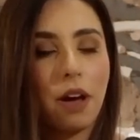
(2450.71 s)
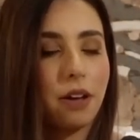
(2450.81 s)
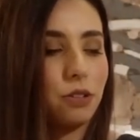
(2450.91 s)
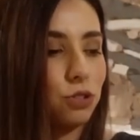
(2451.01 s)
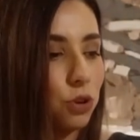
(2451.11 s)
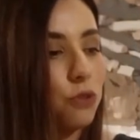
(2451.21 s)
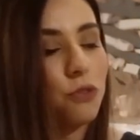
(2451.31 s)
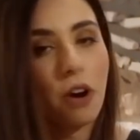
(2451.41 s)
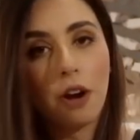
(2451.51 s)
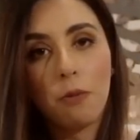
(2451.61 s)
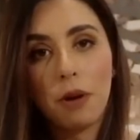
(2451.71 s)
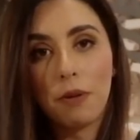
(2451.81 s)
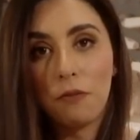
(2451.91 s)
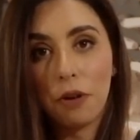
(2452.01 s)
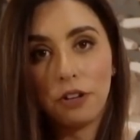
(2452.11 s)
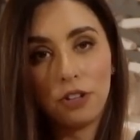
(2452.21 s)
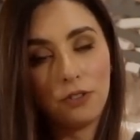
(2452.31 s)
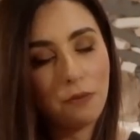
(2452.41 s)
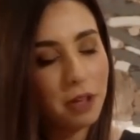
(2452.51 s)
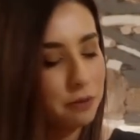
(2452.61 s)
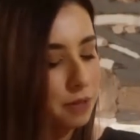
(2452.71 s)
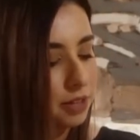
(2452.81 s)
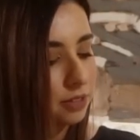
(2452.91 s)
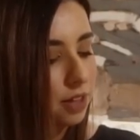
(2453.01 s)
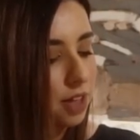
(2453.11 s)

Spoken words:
so far what we've purchased from Hermes.